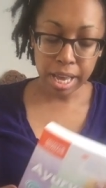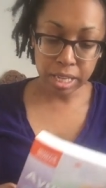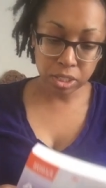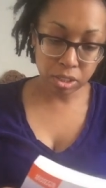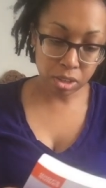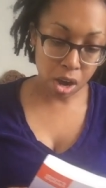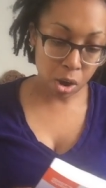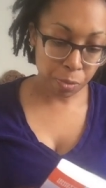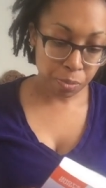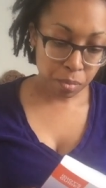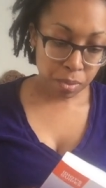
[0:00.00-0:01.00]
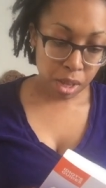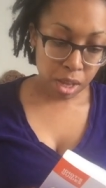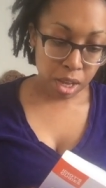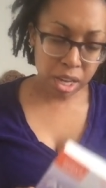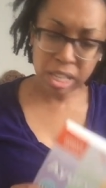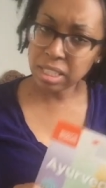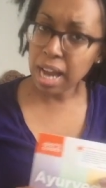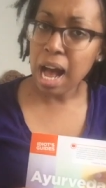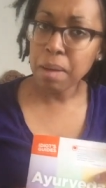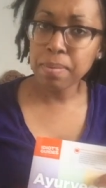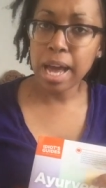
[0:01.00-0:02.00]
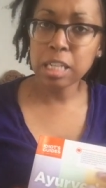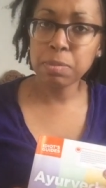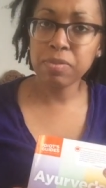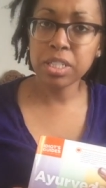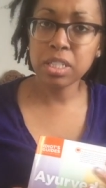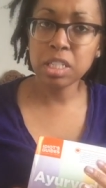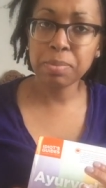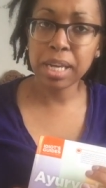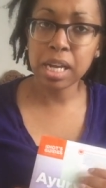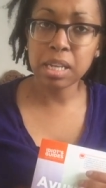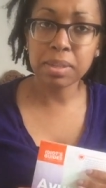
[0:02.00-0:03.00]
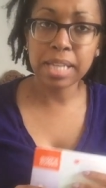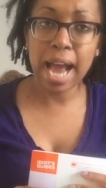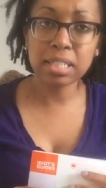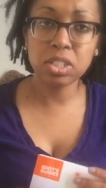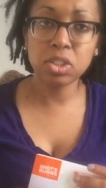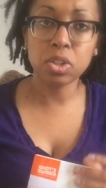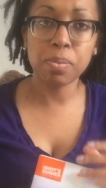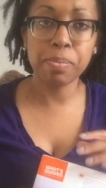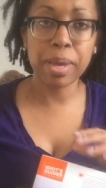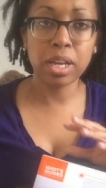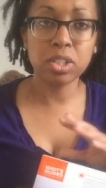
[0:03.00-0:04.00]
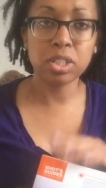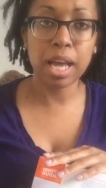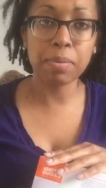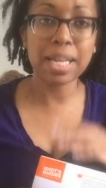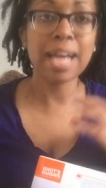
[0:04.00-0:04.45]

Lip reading: And so good job, Goddess Provisions, because I was actually making sure, I was